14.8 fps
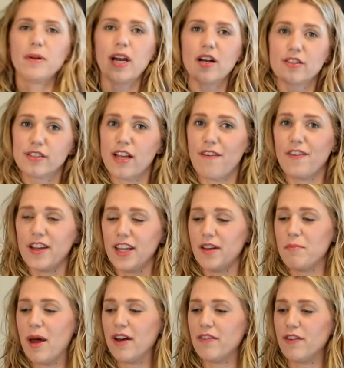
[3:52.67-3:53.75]
potatoes definitely
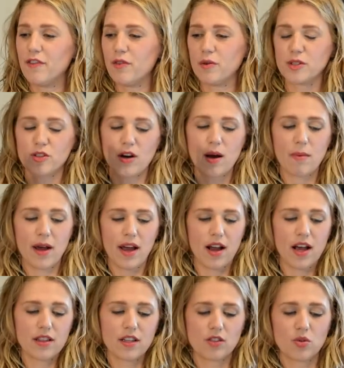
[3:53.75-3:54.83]
benefit from scrub. I
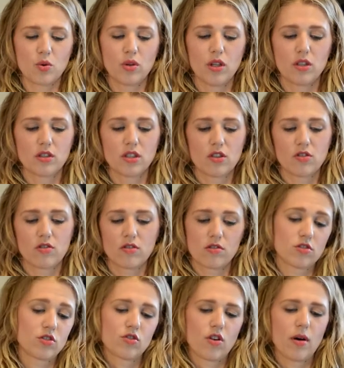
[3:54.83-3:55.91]
got this cool little
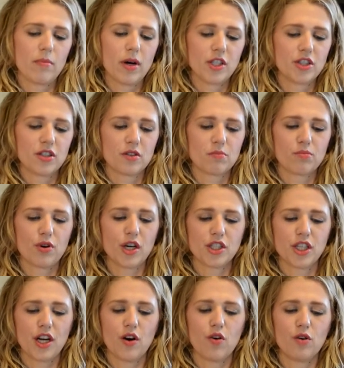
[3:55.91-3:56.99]
scrub brush,
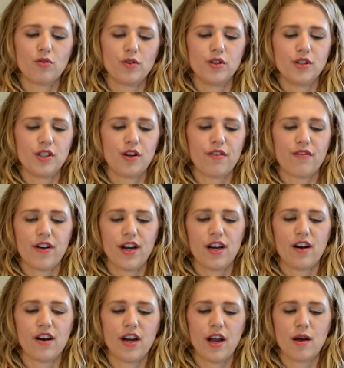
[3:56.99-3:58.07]
brush at Whole Foods. You can find
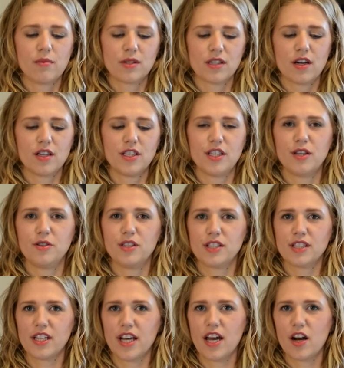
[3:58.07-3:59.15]
it on Amazon too,
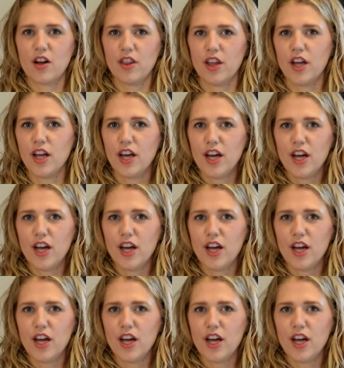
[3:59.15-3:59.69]
just to get all the